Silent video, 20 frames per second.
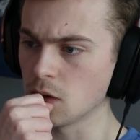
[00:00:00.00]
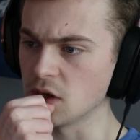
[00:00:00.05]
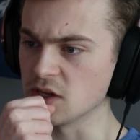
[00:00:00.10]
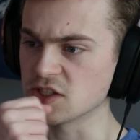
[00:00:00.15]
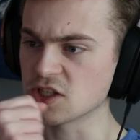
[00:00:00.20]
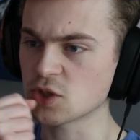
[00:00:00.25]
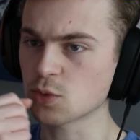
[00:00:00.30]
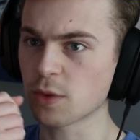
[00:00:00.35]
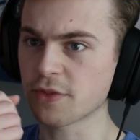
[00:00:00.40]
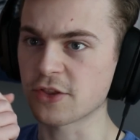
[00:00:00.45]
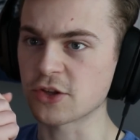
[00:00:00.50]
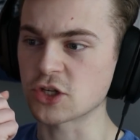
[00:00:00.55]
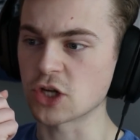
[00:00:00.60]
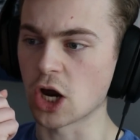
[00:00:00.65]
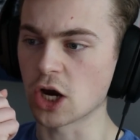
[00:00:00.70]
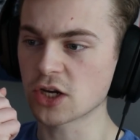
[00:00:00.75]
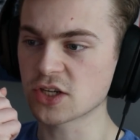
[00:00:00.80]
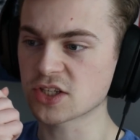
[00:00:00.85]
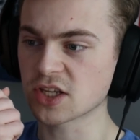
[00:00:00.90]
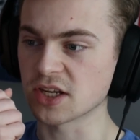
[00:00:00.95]
Is this what the
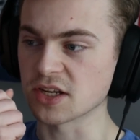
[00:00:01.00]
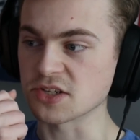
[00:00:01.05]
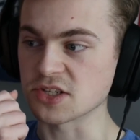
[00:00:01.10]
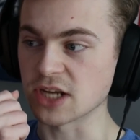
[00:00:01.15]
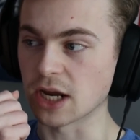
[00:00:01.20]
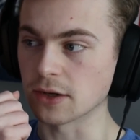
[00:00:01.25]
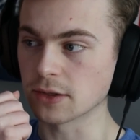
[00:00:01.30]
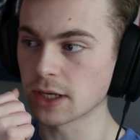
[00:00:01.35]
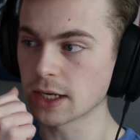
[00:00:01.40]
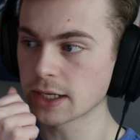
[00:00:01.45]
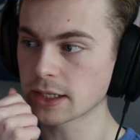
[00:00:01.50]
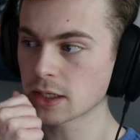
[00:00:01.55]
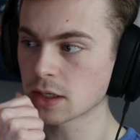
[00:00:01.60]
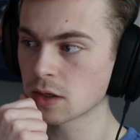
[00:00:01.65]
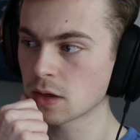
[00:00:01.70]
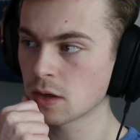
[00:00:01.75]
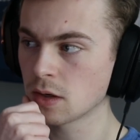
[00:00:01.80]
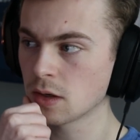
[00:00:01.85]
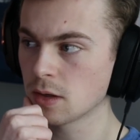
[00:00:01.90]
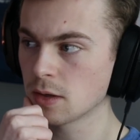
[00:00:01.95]
song is gonna sound like?
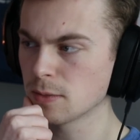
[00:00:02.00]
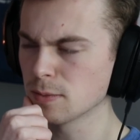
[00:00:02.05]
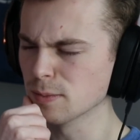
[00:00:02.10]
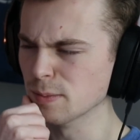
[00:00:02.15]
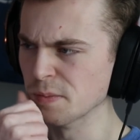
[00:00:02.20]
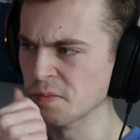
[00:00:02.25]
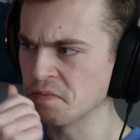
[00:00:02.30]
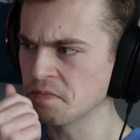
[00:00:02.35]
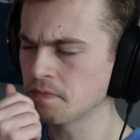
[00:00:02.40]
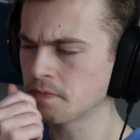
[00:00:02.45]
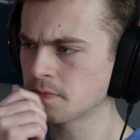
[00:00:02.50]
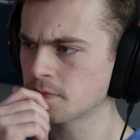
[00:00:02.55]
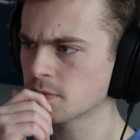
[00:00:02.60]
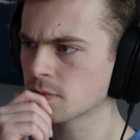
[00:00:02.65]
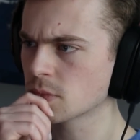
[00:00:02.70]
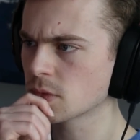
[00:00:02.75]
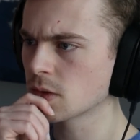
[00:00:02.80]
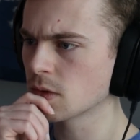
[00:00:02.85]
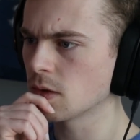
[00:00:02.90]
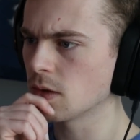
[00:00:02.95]

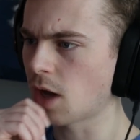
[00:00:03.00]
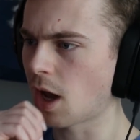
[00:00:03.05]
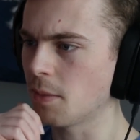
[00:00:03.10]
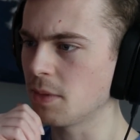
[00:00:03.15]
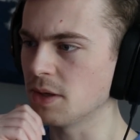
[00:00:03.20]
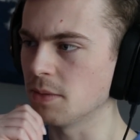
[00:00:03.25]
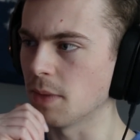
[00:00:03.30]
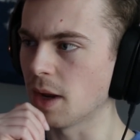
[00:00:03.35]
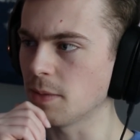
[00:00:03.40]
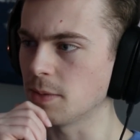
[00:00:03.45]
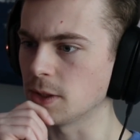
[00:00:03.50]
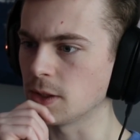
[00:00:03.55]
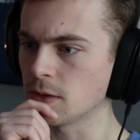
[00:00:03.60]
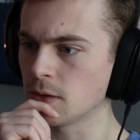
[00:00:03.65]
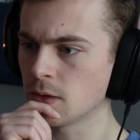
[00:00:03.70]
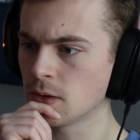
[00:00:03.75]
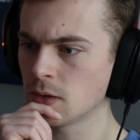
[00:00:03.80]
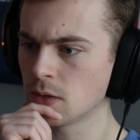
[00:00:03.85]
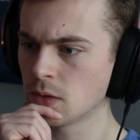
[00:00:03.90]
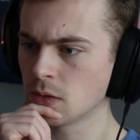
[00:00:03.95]
I mean, maybe.
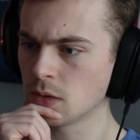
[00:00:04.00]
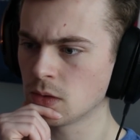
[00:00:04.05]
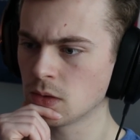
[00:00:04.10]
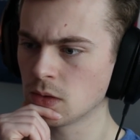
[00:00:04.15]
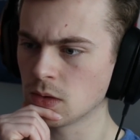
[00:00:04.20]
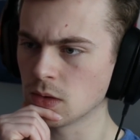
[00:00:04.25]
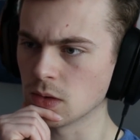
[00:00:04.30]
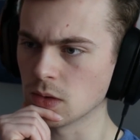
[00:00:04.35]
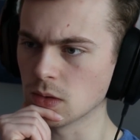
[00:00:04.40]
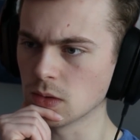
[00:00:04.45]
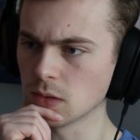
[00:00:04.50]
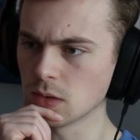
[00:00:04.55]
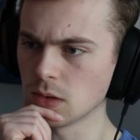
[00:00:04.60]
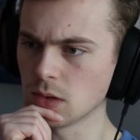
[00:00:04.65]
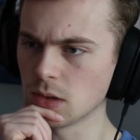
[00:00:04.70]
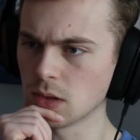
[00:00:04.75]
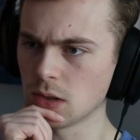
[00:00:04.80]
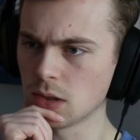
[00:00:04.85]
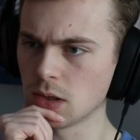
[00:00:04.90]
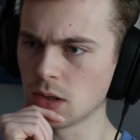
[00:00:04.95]

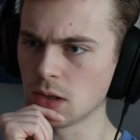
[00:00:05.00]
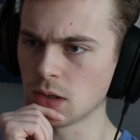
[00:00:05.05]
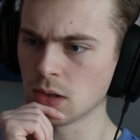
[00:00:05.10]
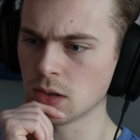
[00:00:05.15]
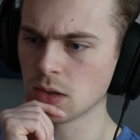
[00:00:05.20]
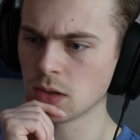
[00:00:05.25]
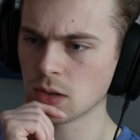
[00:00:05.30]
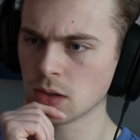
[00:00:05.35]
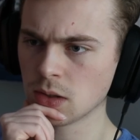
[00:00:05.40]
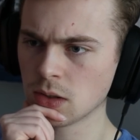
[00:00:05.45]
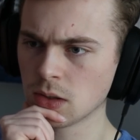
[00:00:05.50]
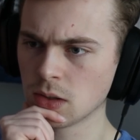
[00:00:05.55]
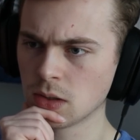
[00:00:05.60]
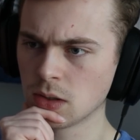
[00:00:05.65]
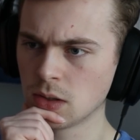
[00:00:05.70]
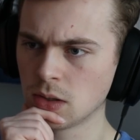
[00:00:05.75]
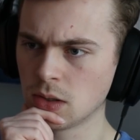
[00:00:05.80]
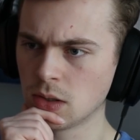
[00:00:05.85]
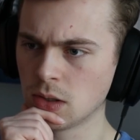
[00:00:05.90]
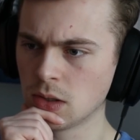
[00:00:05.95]
Ooh!
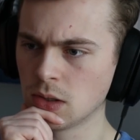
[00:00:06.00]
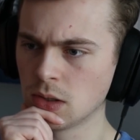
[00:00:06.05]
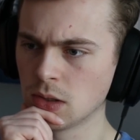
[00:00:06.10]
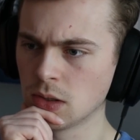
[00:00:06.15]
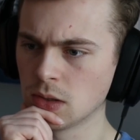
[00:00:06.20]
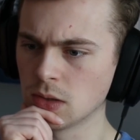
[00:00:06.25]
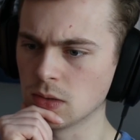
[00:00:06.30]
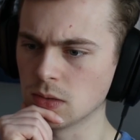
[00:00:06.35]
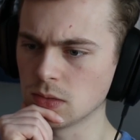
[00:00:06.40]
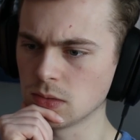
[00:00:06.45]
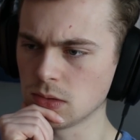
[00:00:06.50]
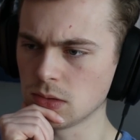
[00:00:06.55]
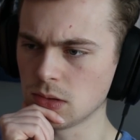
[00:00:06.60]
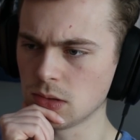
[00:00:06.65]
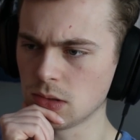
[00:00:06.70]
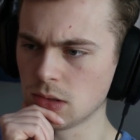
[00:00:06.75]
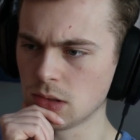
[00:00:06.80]
Ooh!